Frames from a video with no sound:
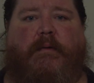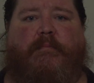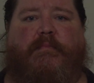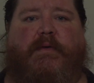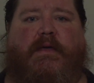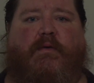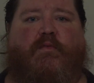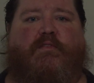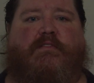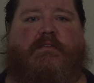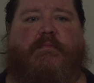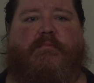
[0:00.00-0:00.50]

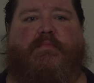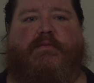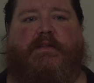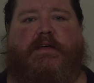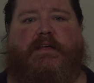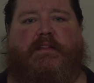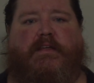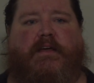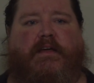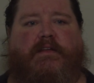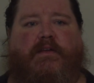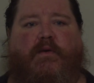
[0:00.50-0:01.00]
It was
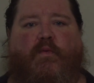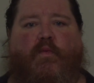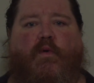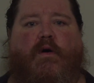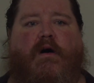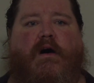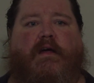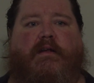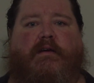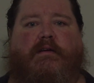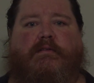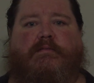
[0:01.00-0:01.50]
completely
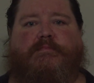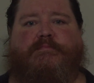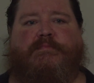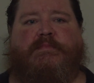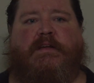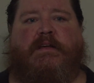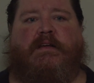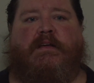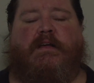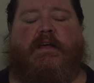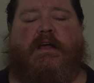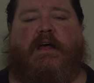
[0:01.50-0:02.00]
underwater.
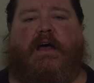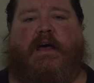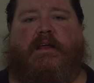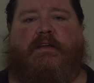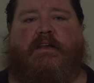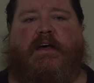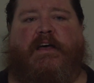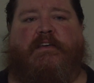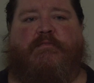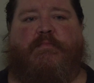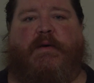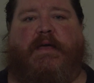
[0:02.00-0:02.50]
I
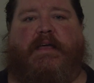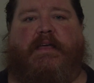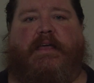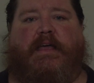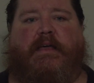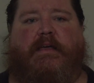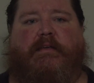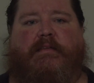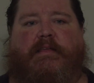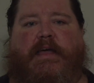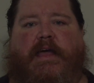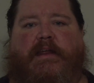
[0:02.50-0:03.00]
lost my
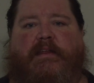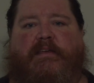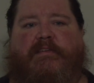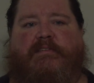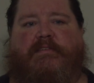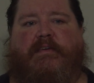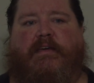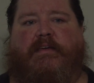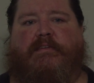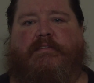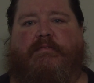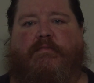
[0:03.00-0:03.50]

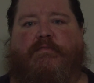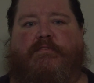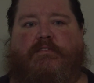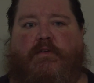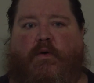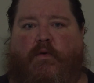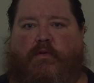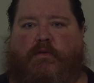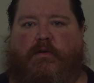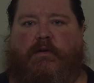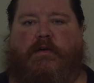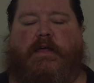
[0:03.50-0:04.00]
96. It was an
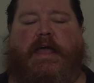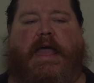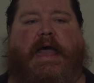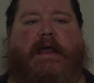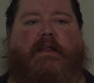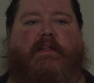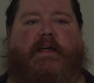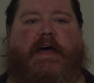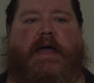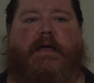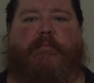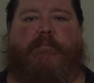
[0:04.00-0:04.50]
older
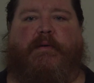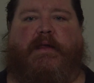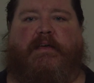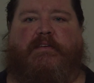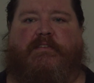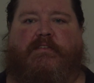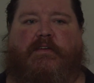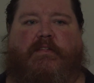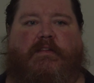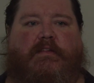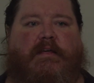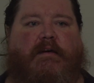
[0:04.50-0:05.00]
Cadillac, but I
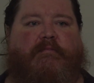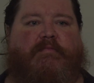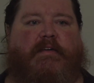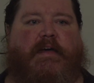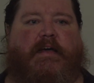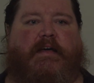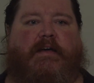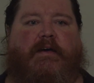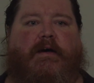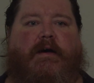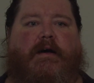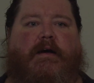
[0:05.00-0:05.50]
still love
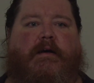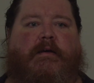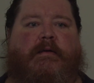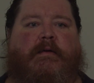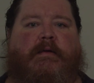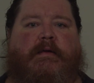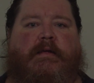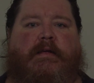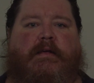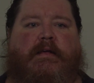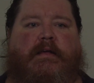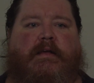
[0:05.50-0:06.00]
that car.
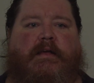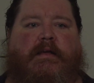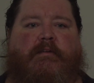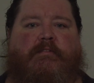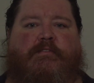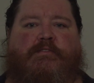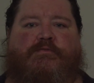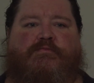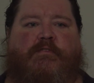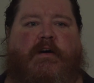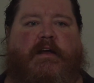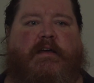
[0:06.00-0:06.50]
It
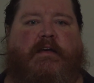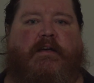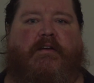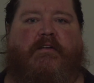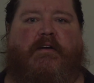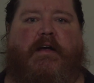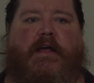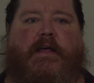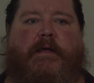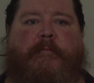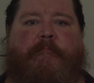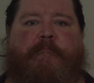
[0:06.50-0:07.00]
was running
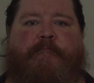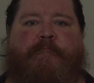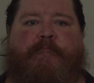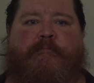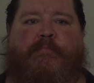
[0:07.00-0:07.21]
great.